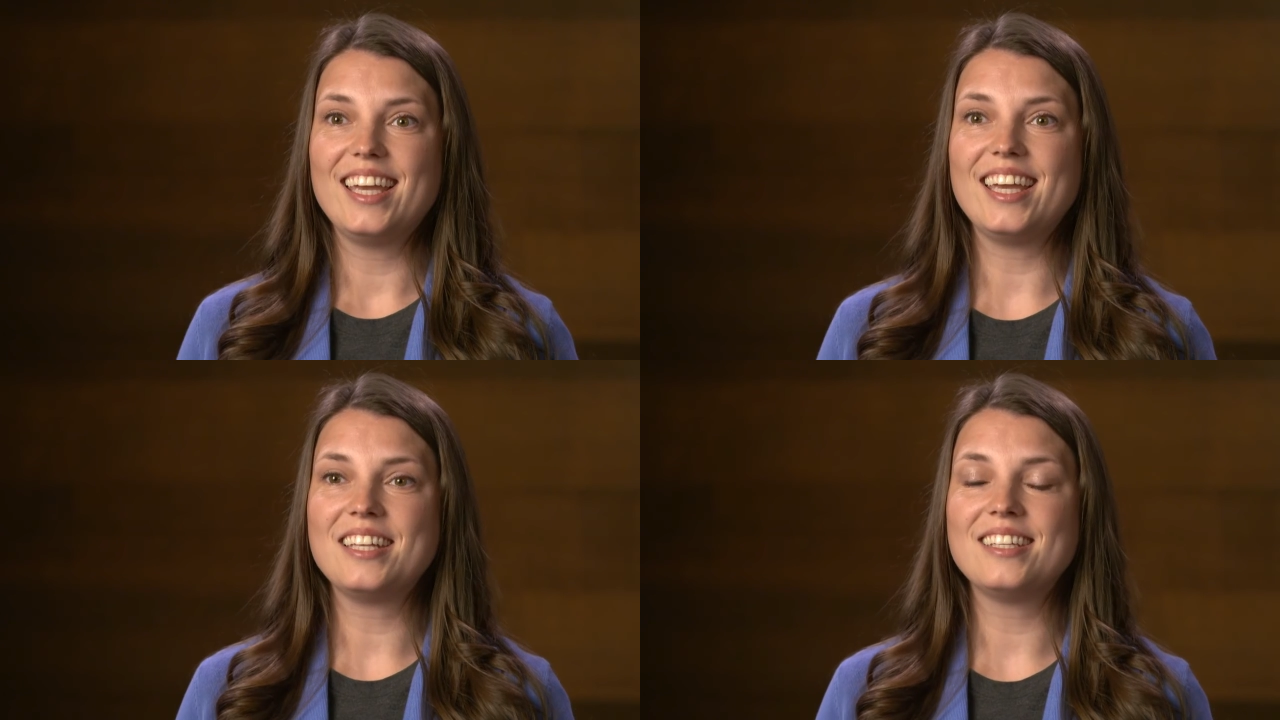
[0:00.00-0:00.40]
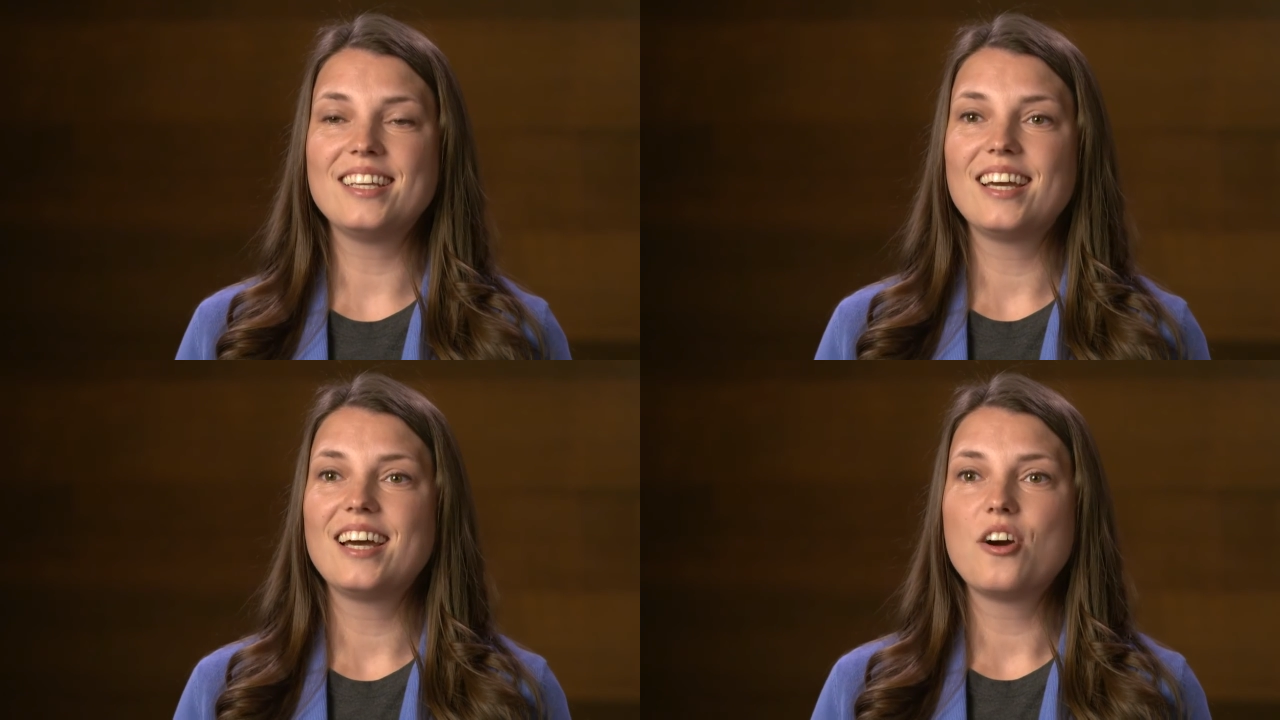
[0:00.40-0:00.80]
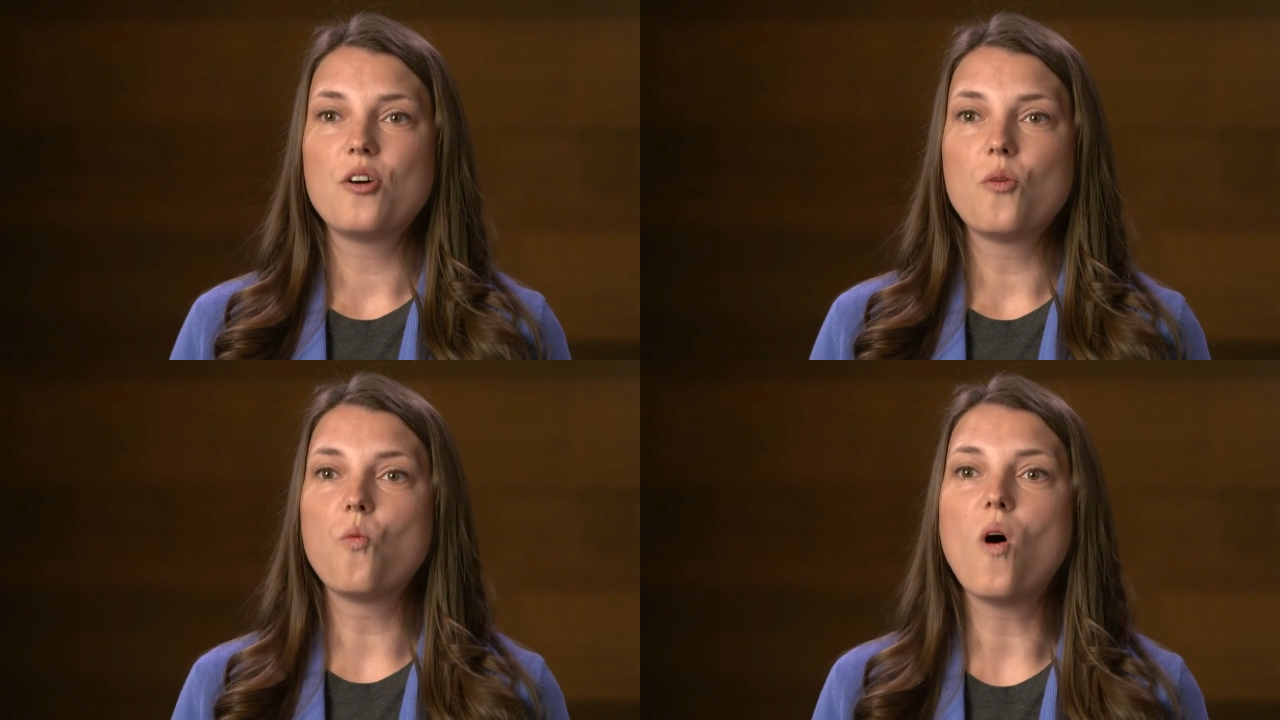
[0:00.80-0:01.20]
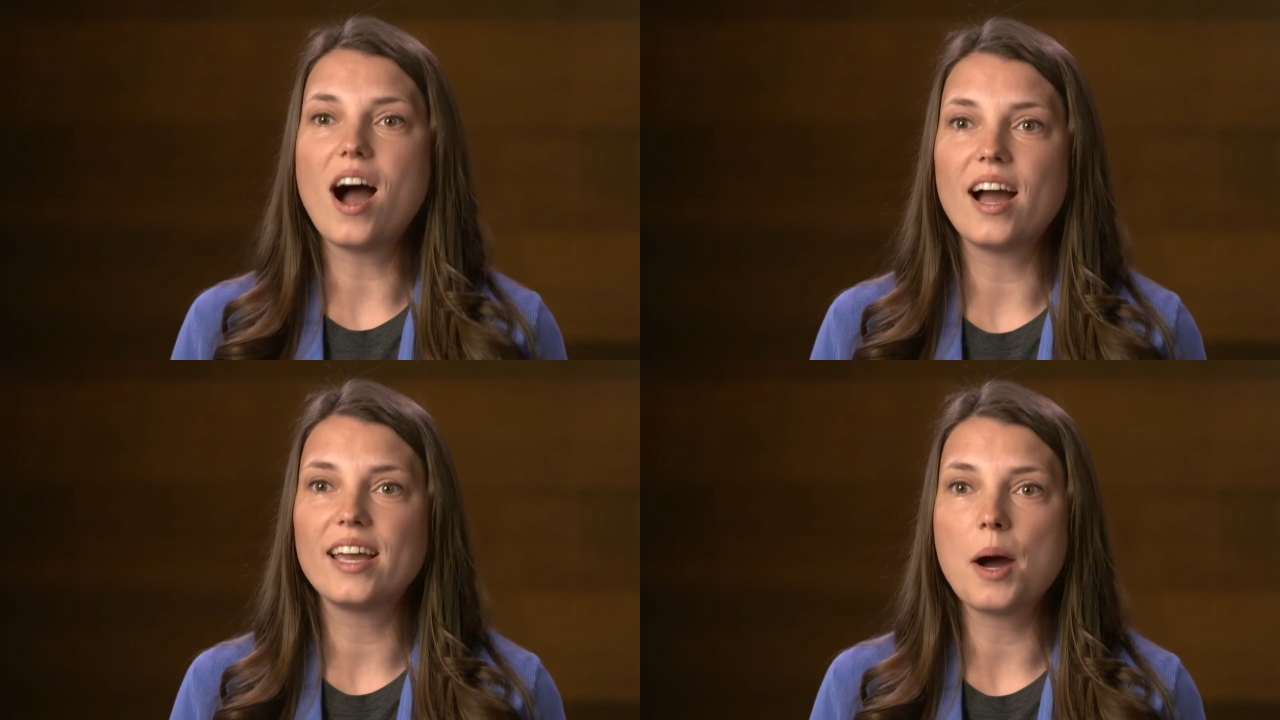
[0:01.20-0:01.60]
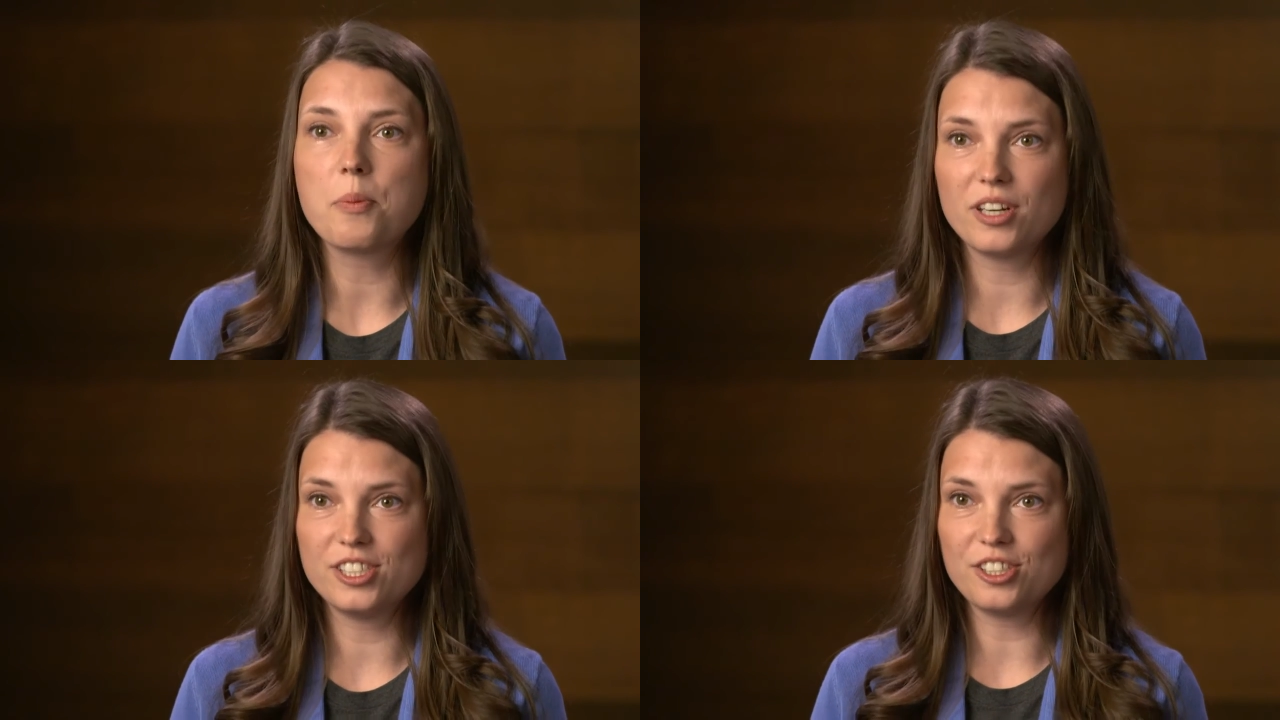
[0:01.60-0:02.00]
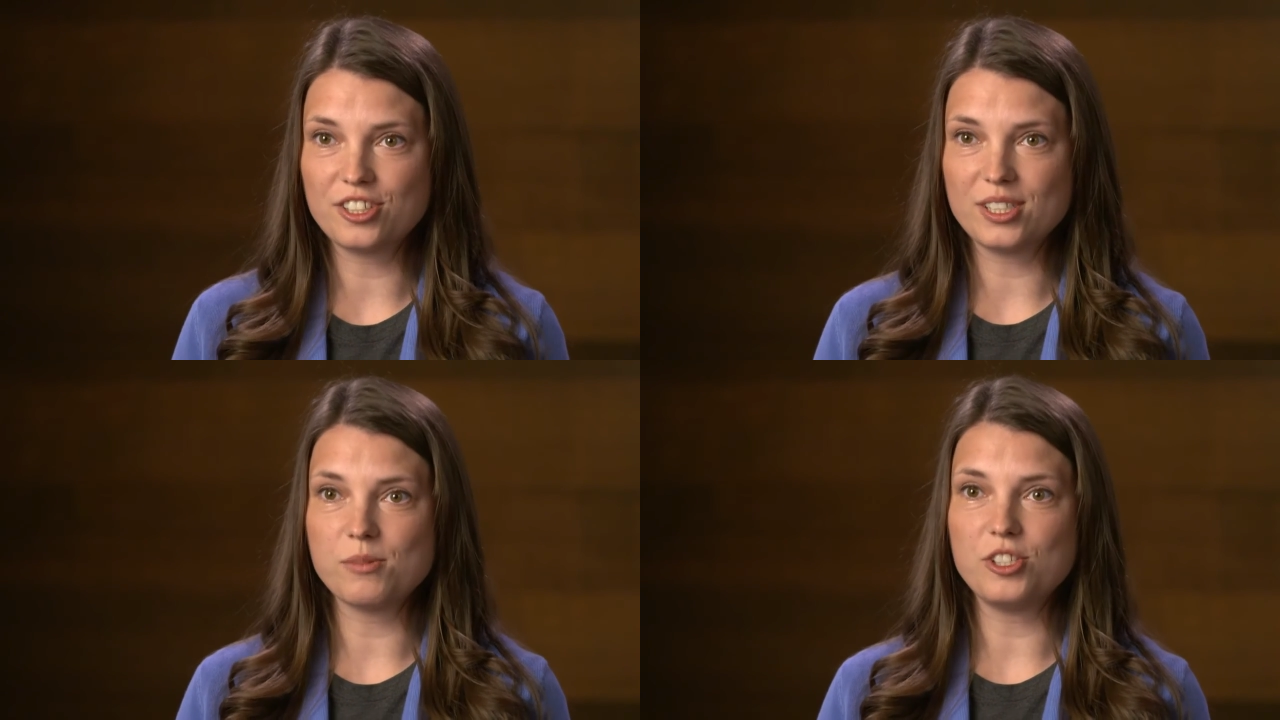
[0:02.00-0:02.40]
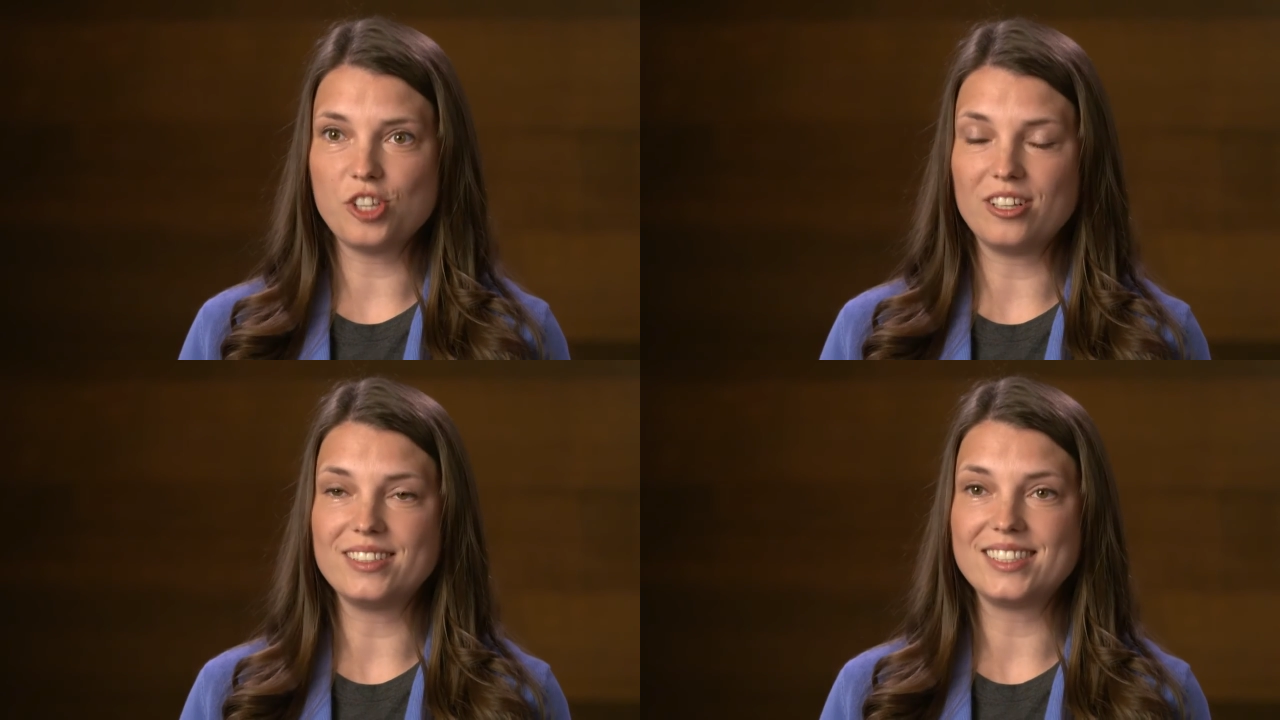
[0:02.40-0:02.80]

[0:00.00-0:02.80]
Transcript: in why Operation Christmas Child